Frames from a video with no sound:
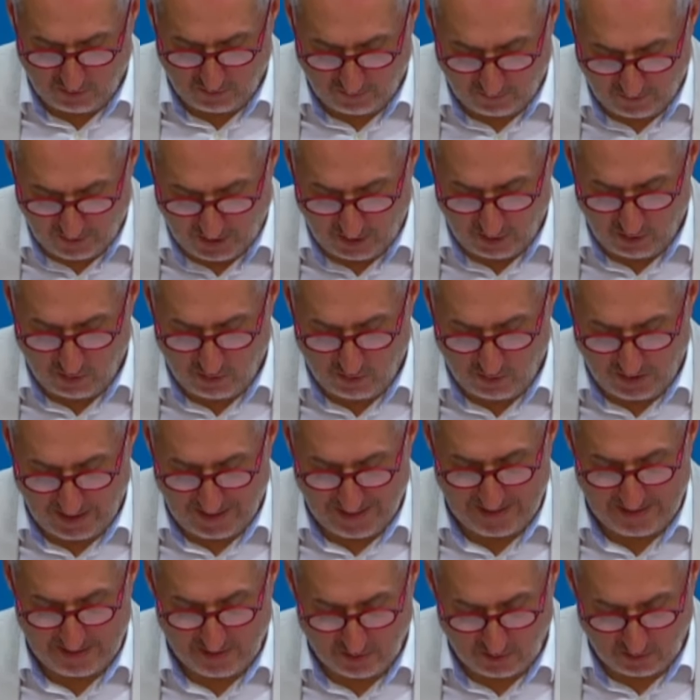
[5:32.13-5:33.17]
follow
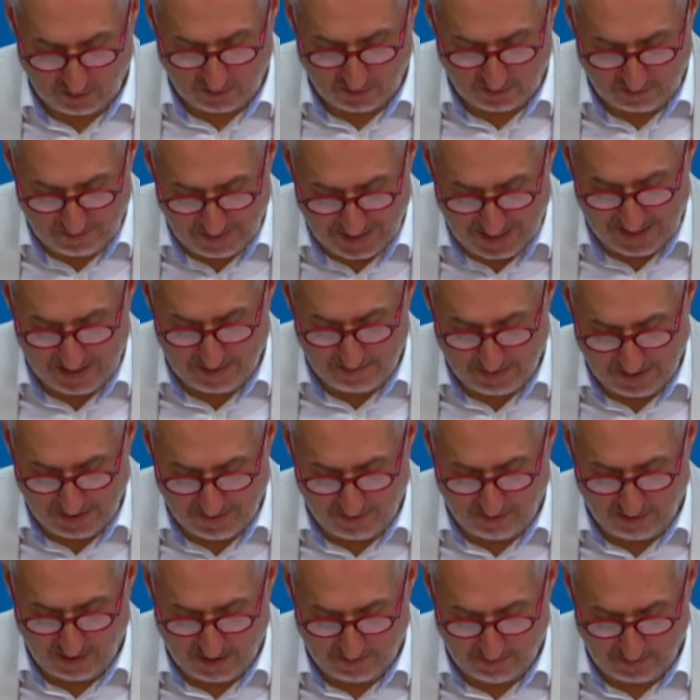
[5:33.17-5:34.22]
and to abide by
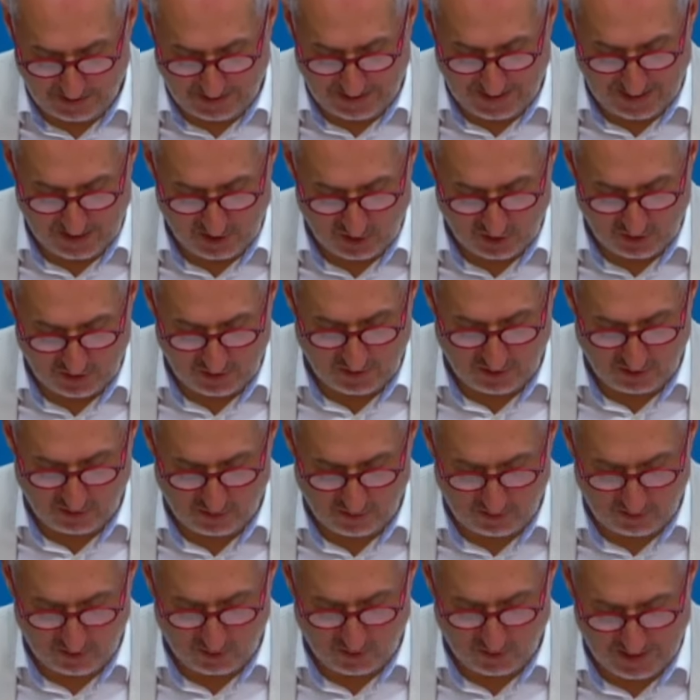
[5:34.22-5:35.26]
their obligations
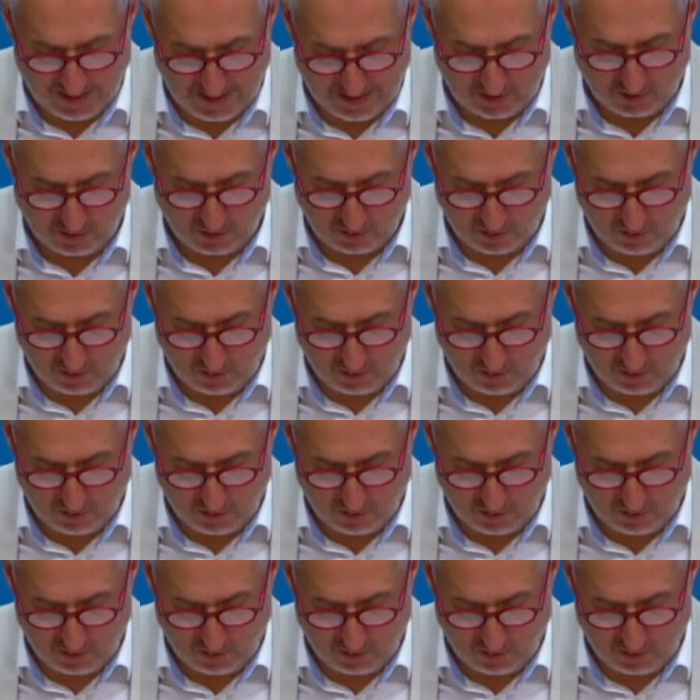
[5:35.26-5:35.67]
under international